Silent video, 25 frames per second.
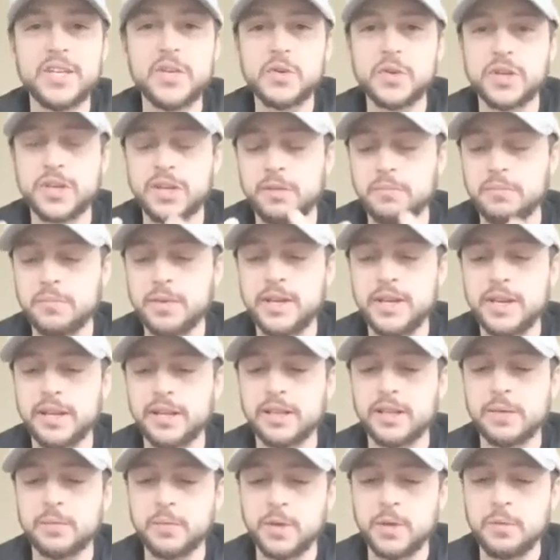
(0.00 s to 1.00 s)
You can
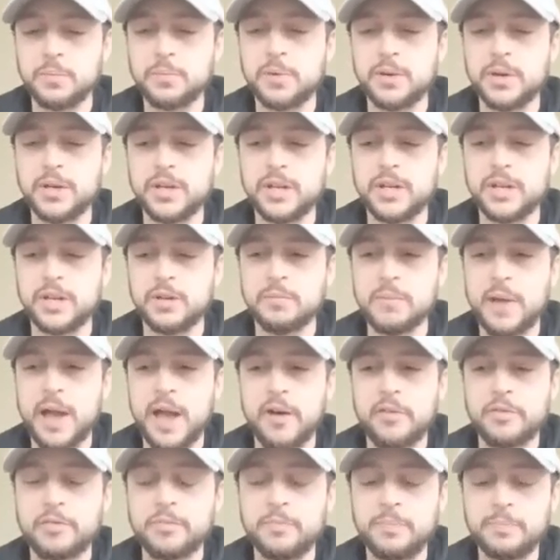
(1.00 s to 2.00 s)
immediately, when you put it in your
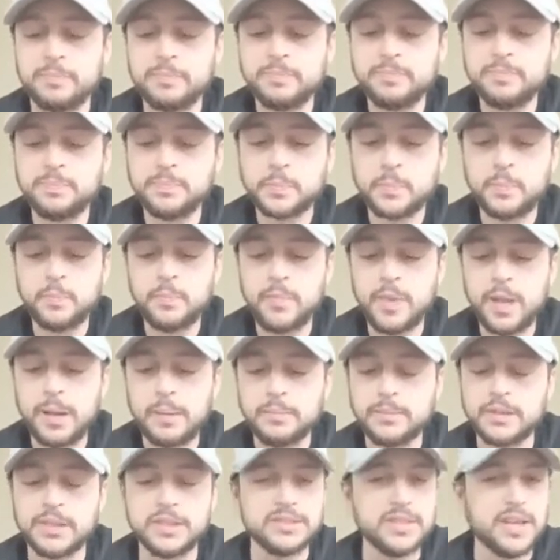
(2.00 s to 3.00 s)
mouth,
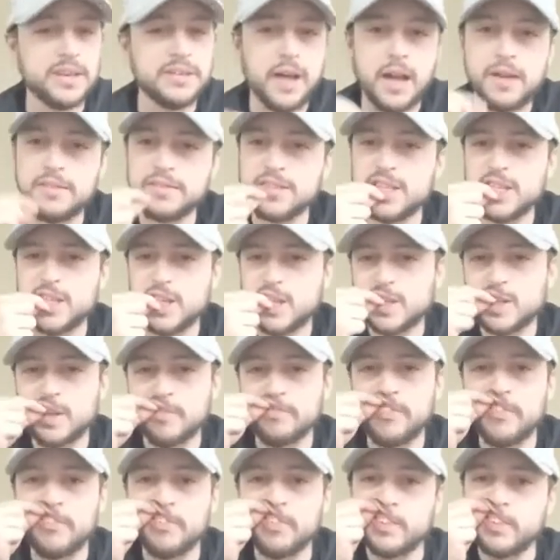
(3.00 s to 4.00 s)
because I see
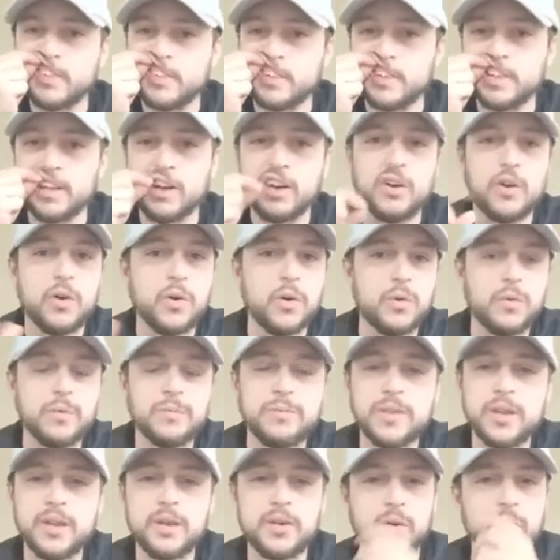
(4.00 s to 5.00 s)
some people do the whole,
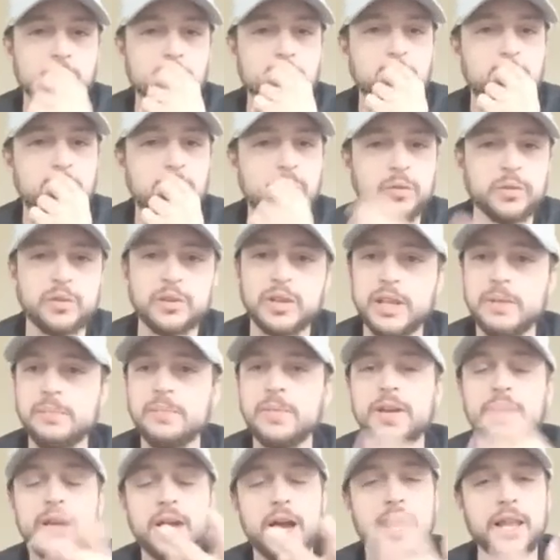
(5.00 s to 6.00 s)
or they'll pull the
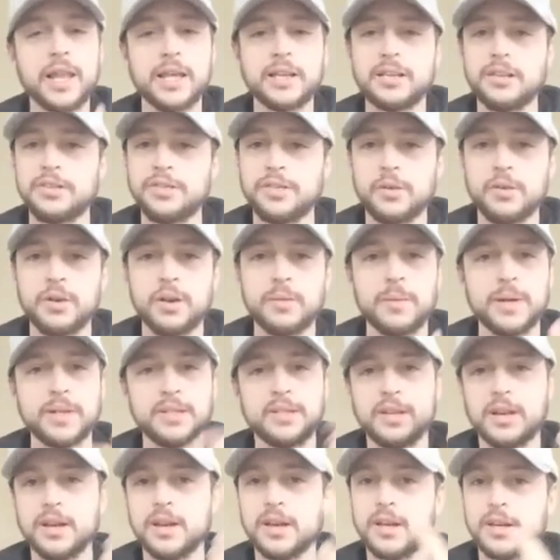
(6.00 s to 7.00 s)
lip. I like to throw it on my
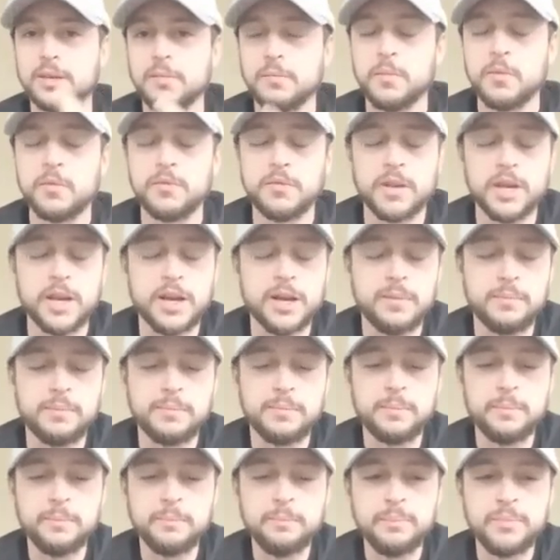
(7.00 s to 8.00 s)
tongue and move it up,
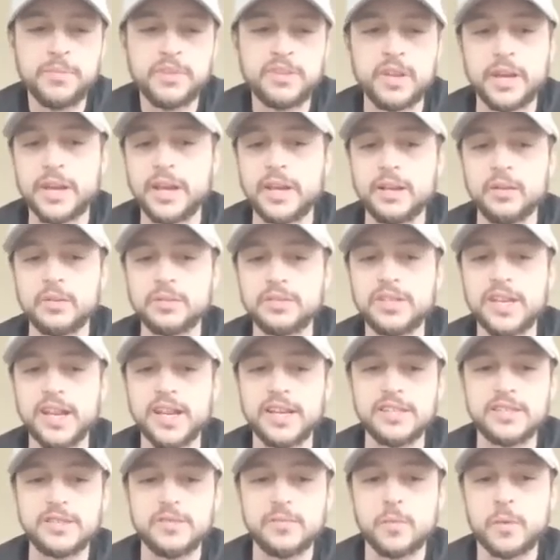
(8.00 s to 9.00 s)
so I get a little
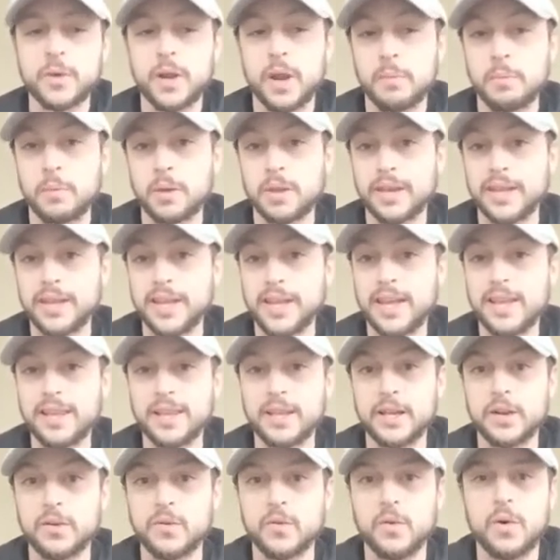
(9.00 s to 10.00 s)
taste of what I'm going to get
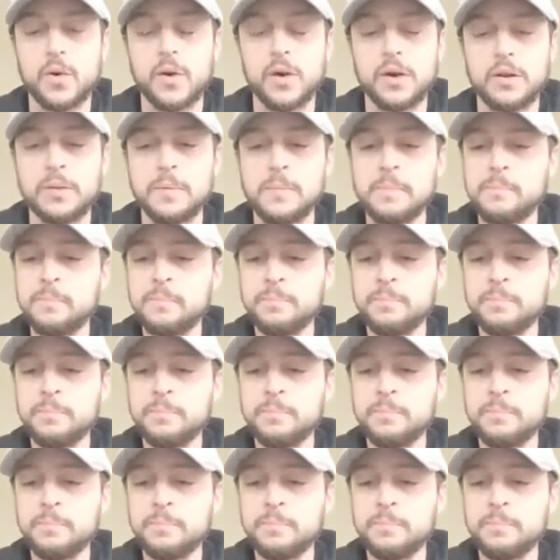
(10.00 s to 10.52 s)
later on.